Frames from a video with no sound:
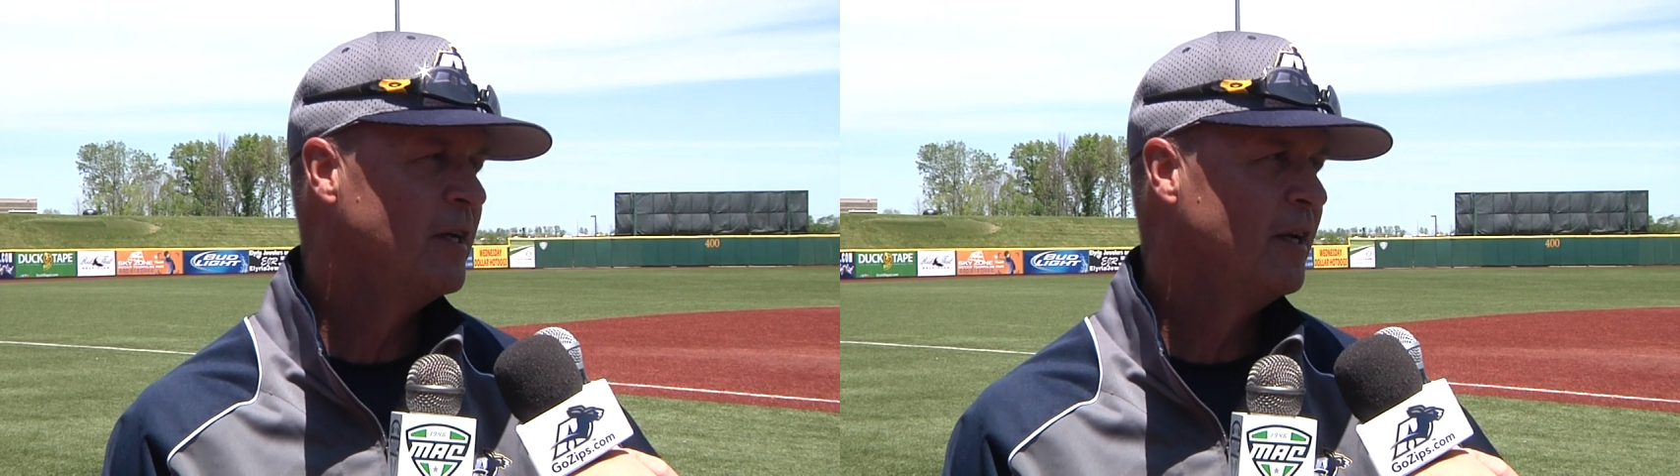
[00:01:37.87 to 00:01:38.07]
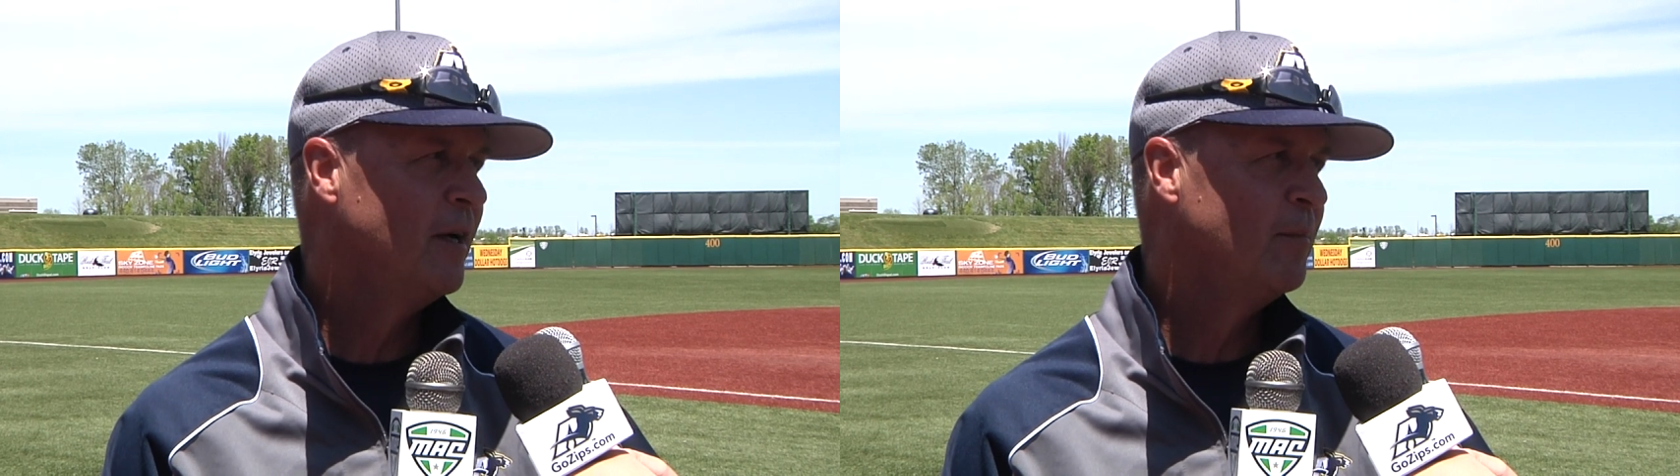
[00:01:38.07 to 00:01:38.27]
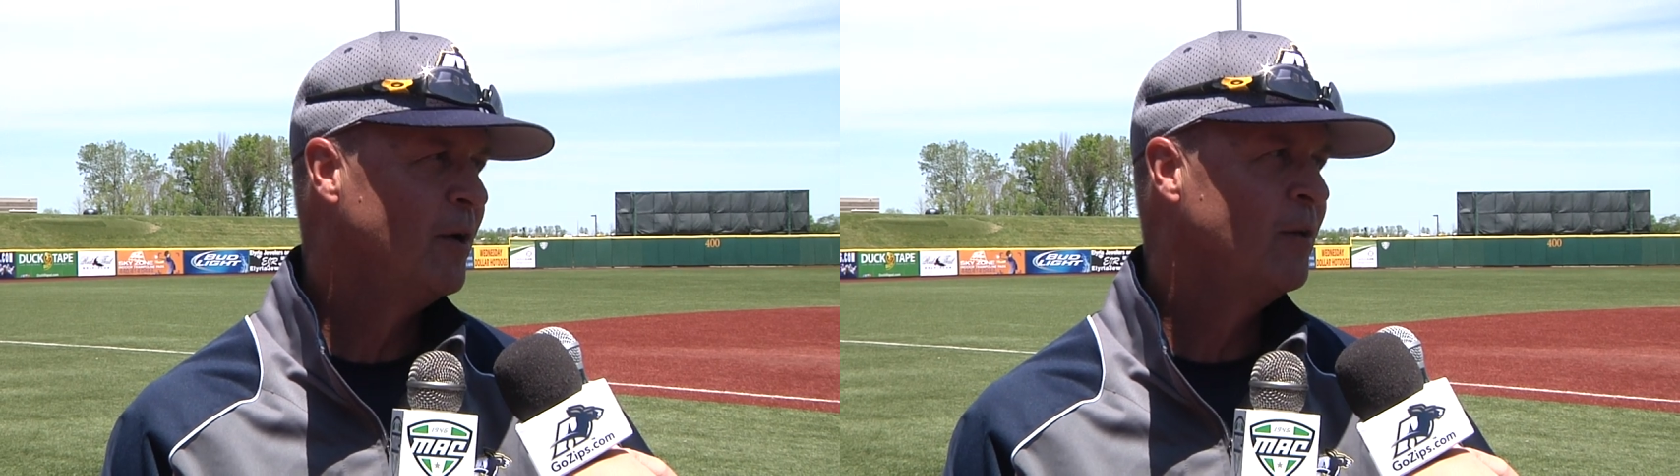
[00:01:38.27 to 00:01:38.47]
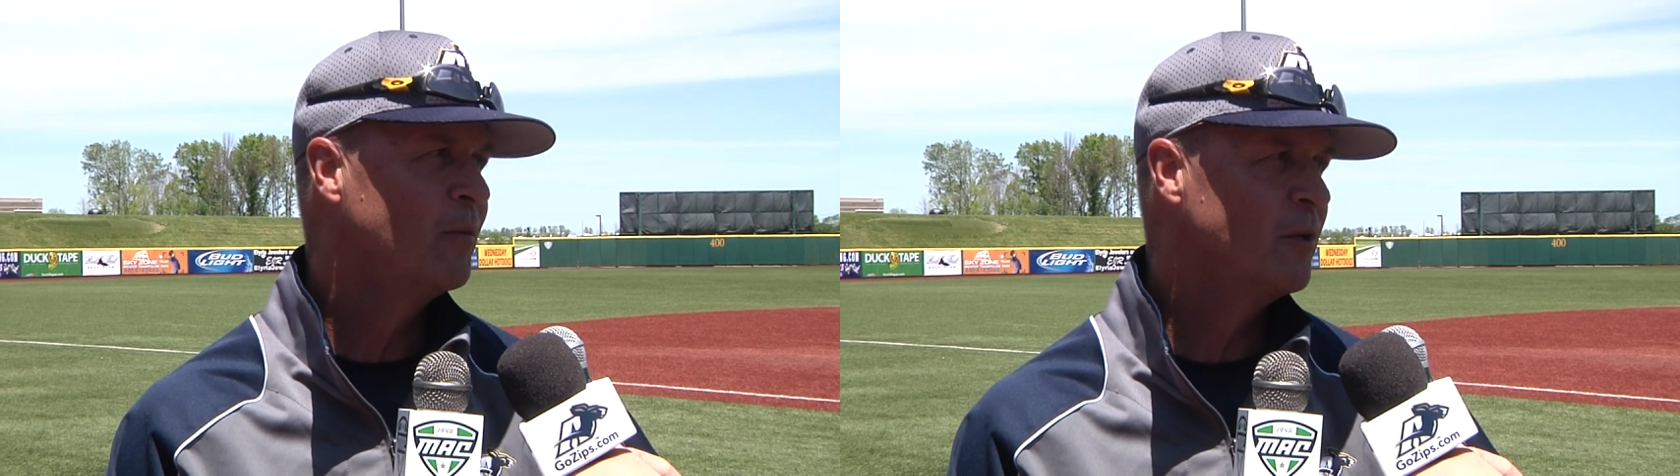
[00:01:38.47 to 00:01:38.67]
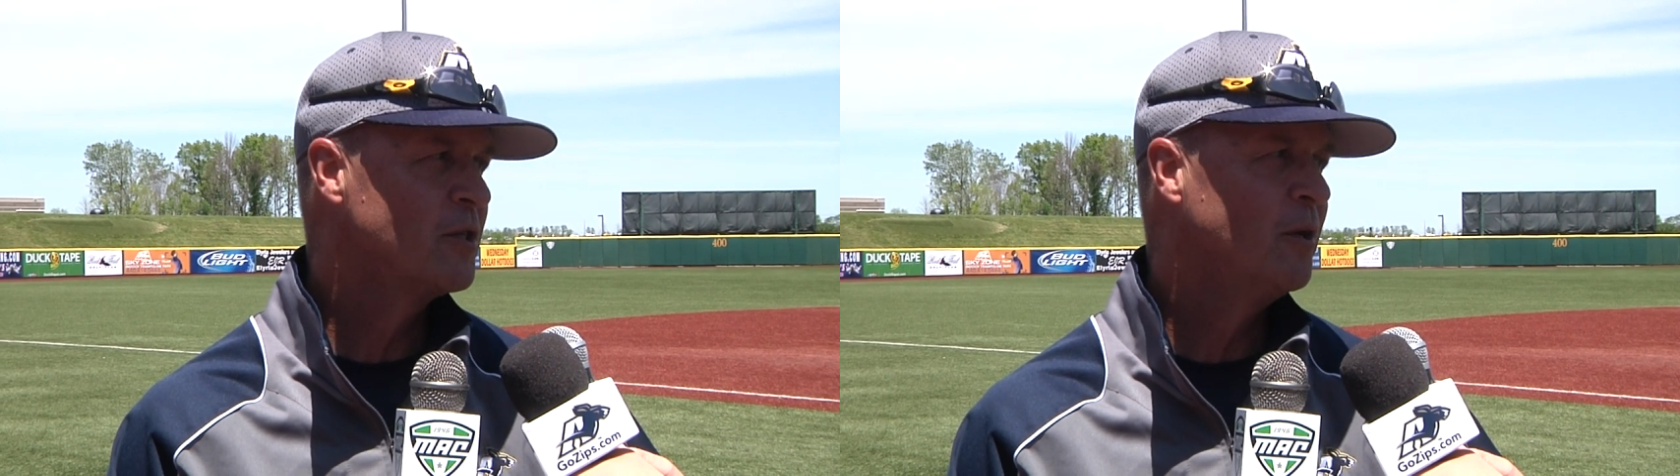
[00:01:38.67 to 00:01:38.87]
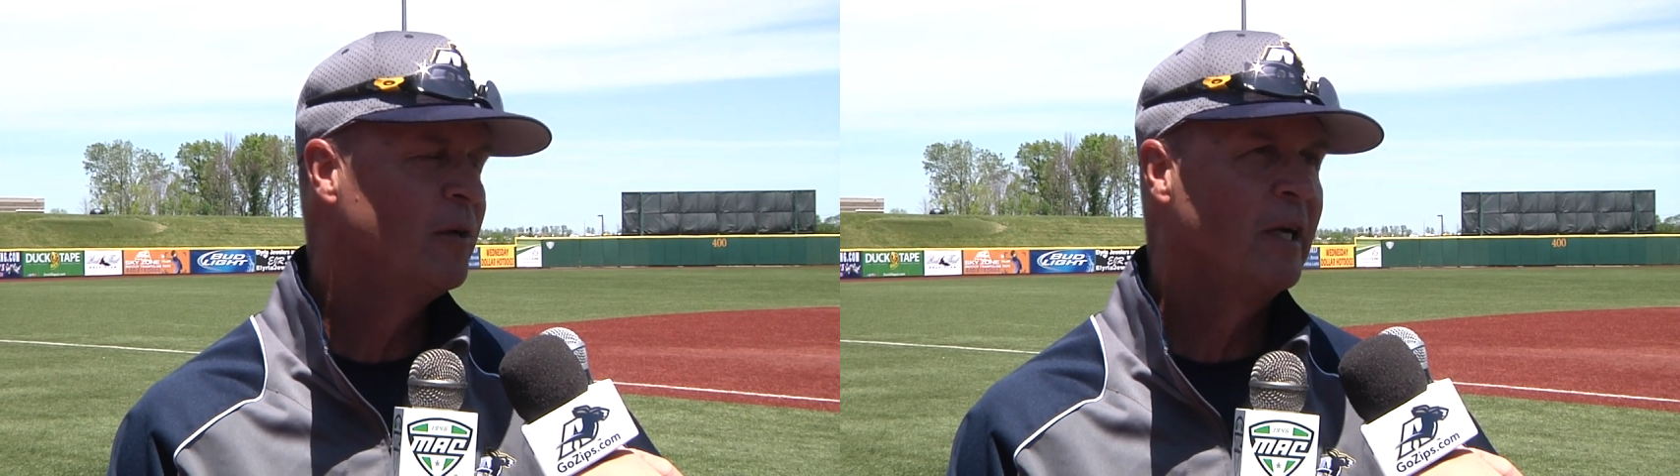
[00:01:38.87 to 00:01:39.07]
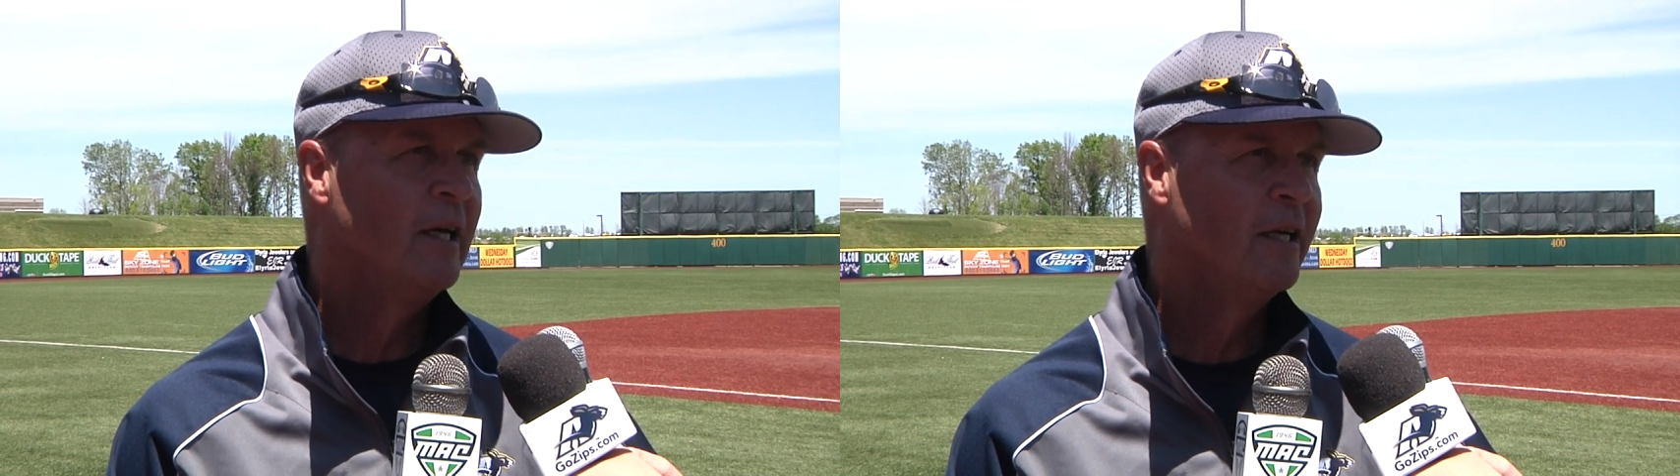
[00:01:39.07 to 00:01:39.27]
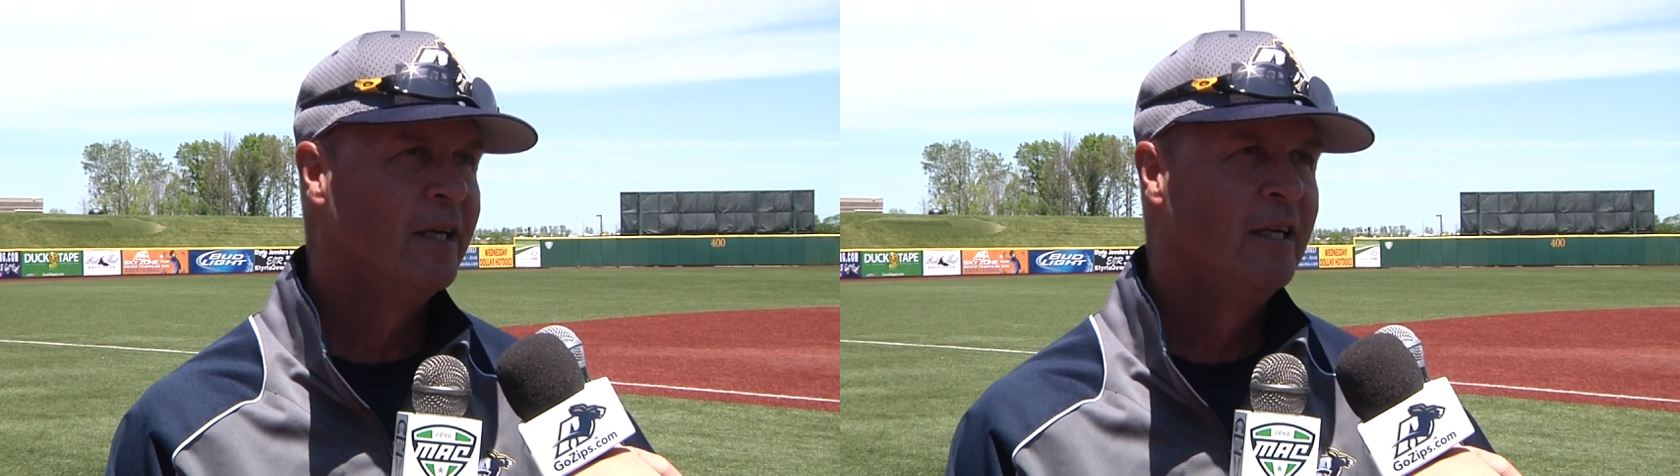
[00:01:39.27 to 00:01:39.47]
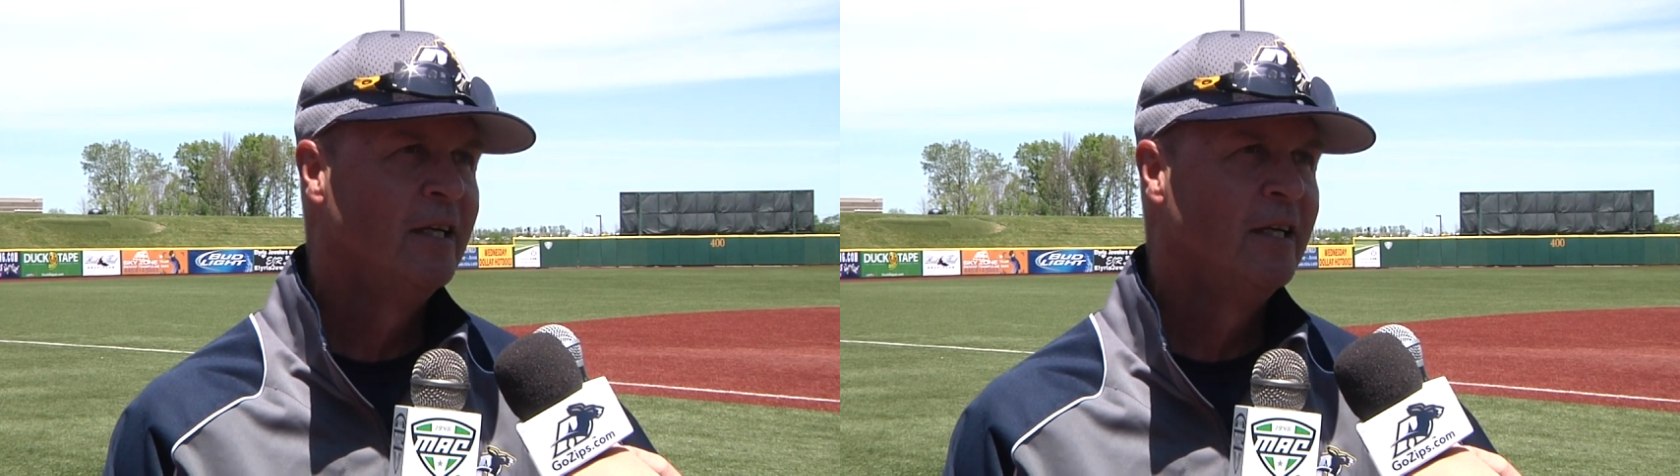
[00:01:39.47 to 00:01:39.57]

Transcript: to end up knowing what's going on.